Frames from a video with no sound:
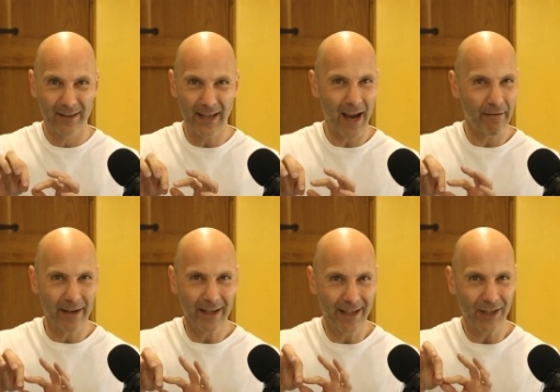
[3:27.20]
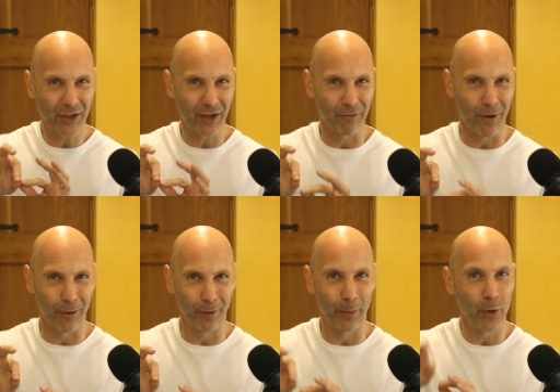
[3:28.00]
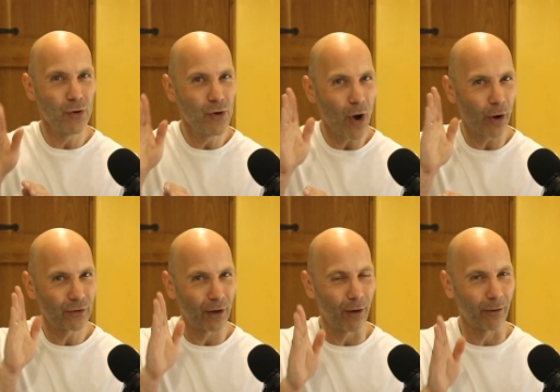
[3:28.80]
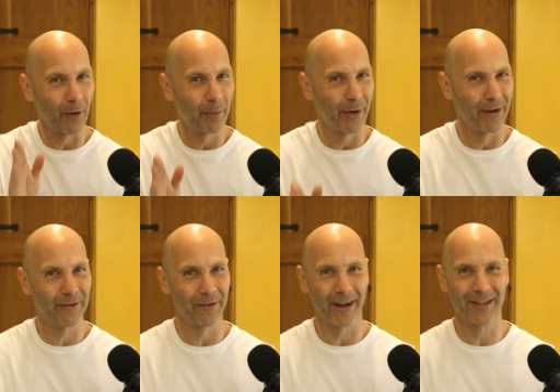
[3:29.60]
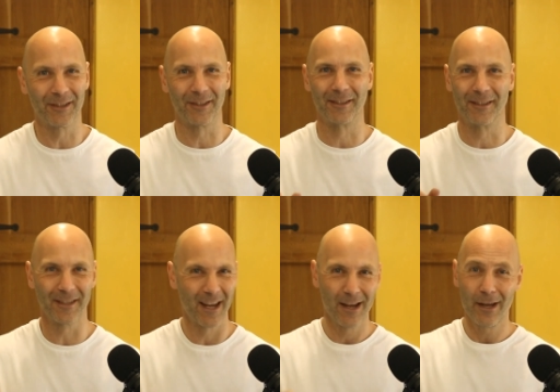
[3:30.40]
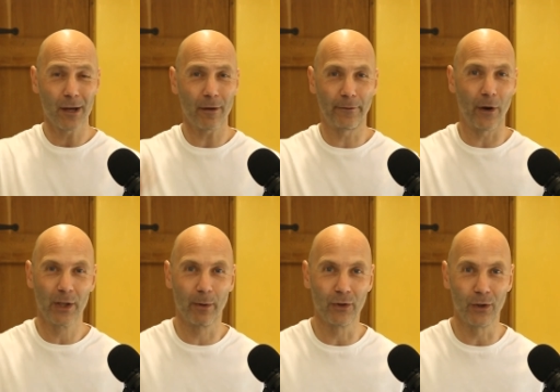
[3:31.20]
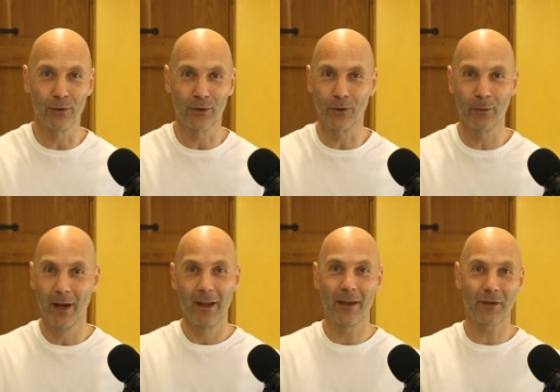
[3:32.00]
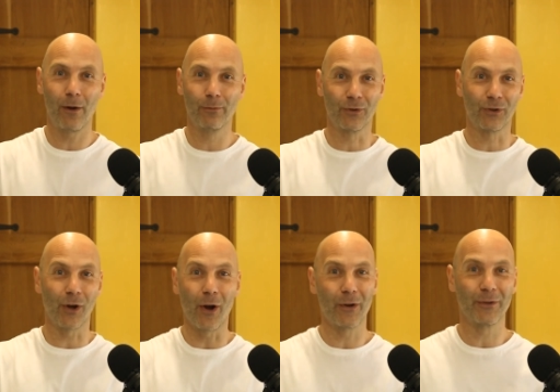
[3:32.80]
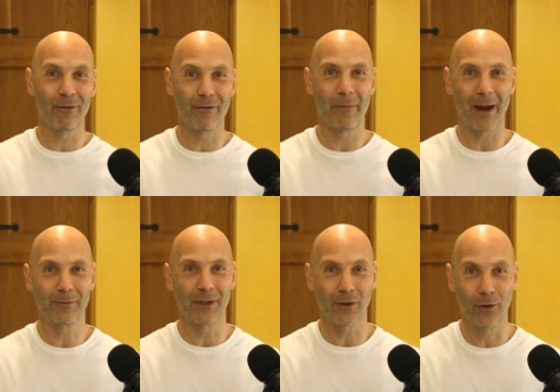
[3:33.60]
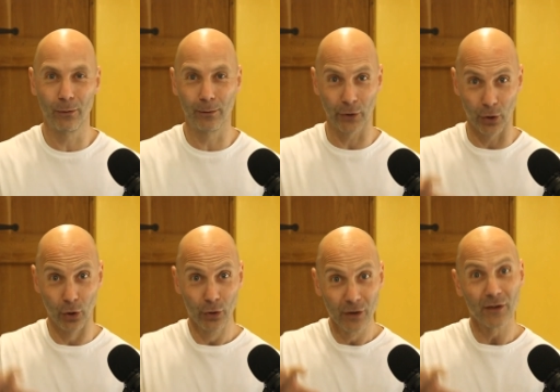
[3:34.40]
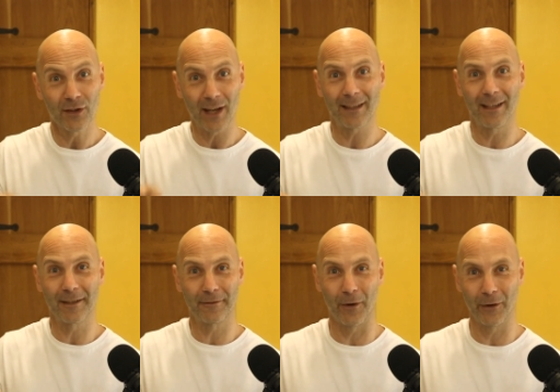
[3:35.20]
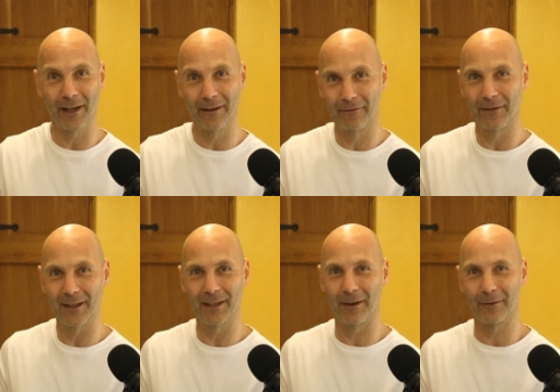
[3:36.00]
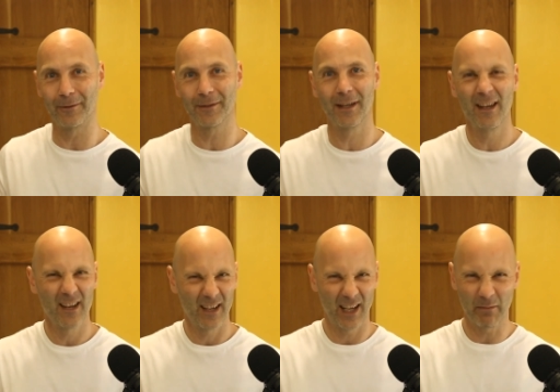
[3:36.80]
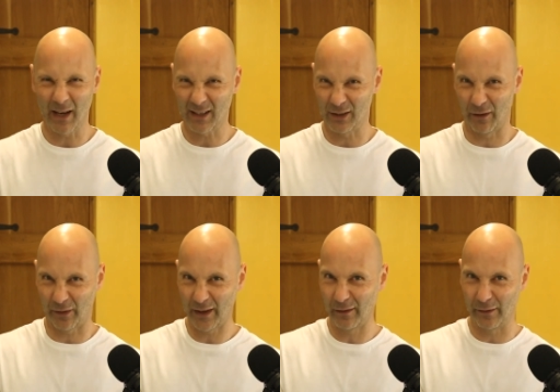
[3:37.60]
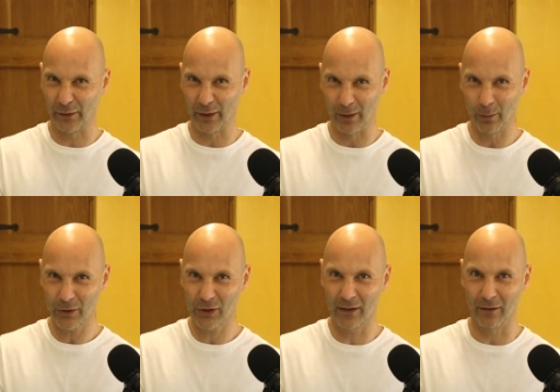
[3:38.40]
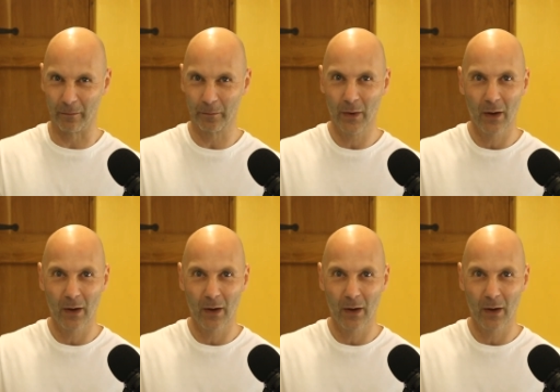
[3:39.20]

tearing kitchen roll, but not along the perforations. You can find them on YouTube. There's a whole genre about it called unsatisfying videos. It makes you feel funny watching them